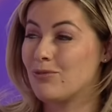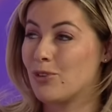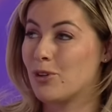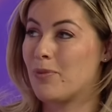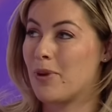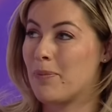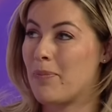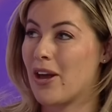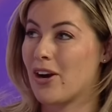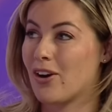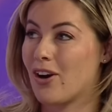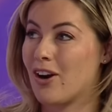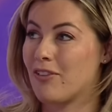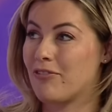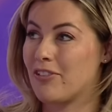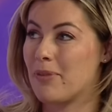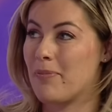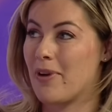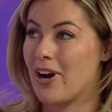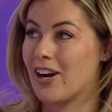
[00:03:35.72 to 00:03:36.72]
would be better
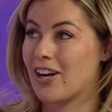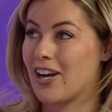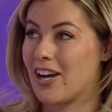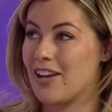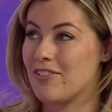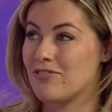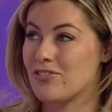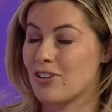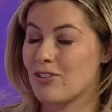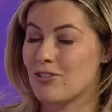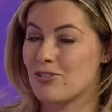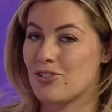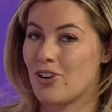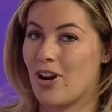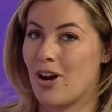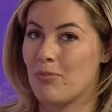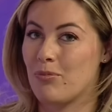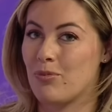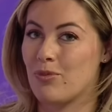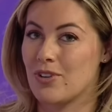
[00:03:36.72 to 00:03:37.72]
off in America if Donald
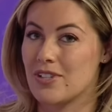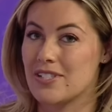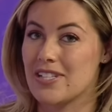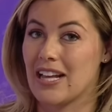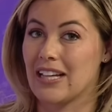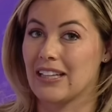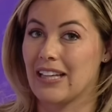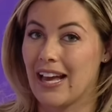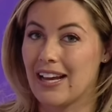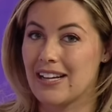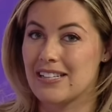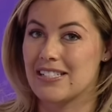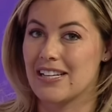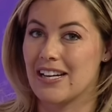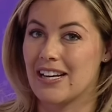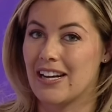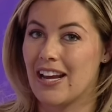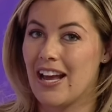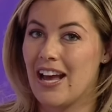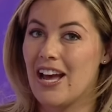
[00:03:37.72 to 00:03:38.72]
Trump was
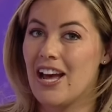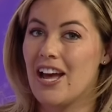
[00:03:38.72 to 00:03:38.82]
elected.